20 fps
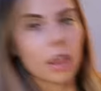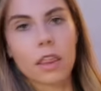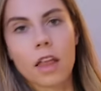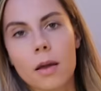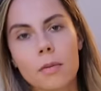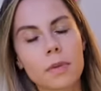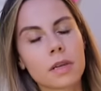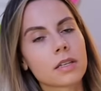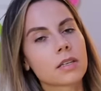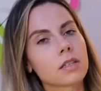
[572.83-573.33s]

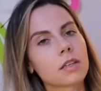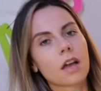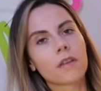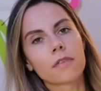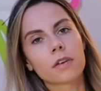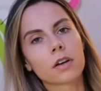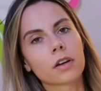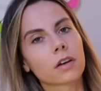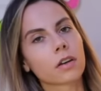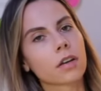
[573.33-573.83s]
Llamabean's
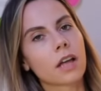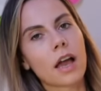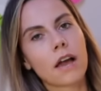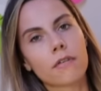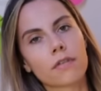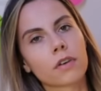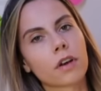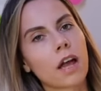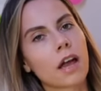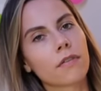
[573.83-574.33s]
never,
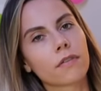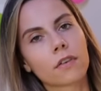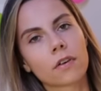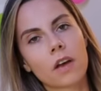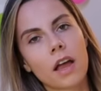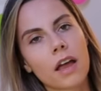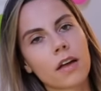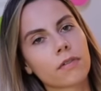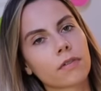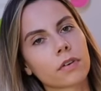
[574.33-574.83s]

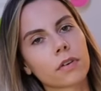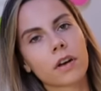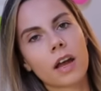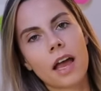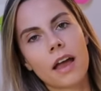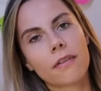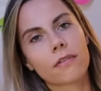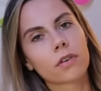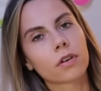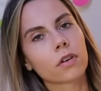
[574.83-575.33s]

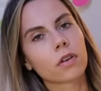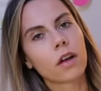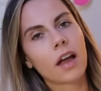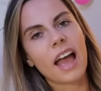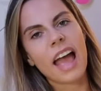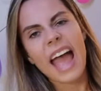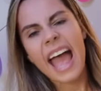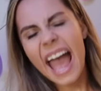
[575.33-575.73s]
ever